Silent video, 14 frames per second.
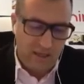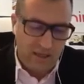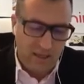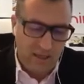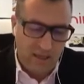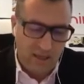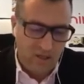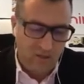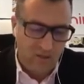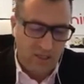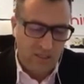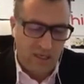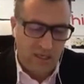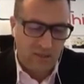can do these
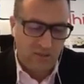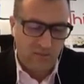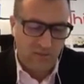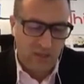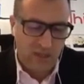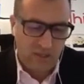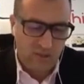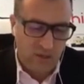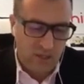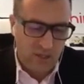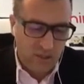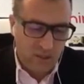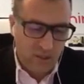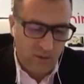kinds of things, right?
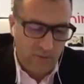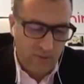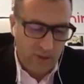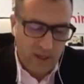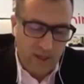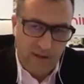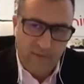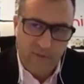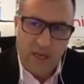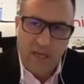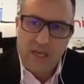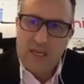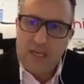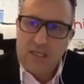So, and
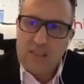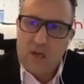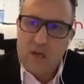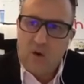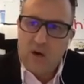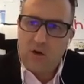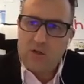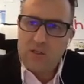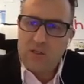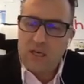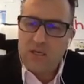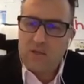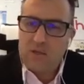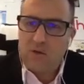is there a
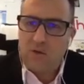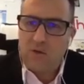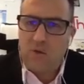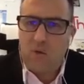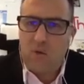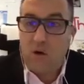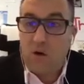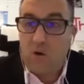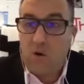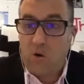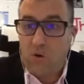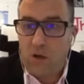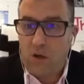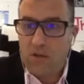causation or a
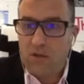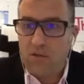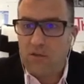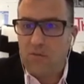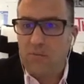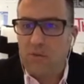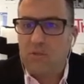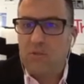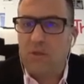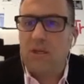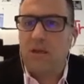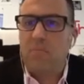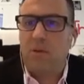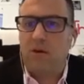correlation between a
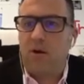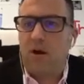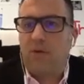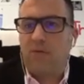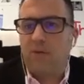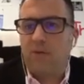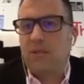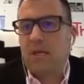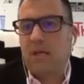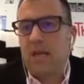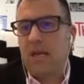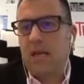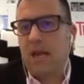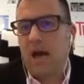better office
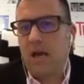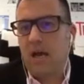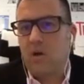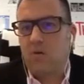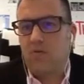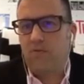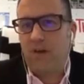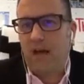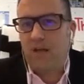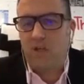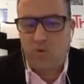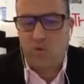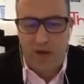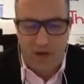and higher
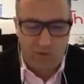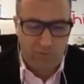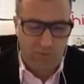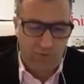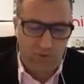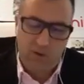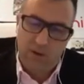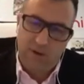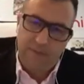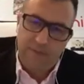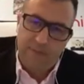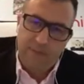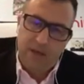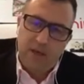value output?
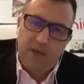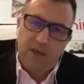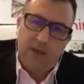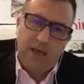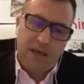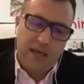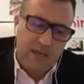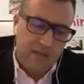And